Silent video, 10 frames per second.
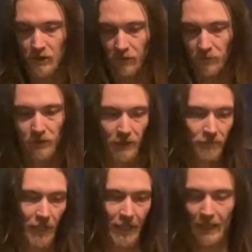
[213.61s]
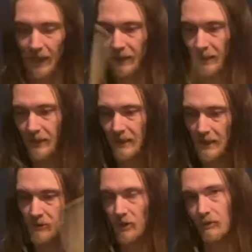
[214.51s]
if you play flat-handed, it
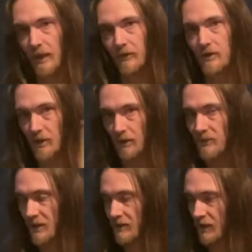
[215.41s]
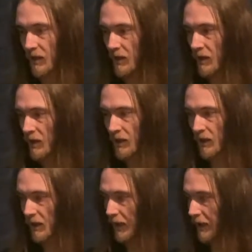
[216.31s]
keeps you around the drums easier.
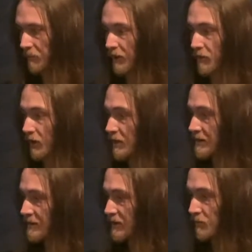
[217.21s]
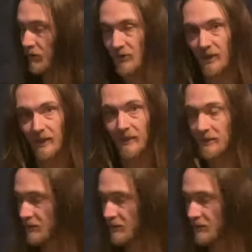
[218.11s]
If you're on cymbals though,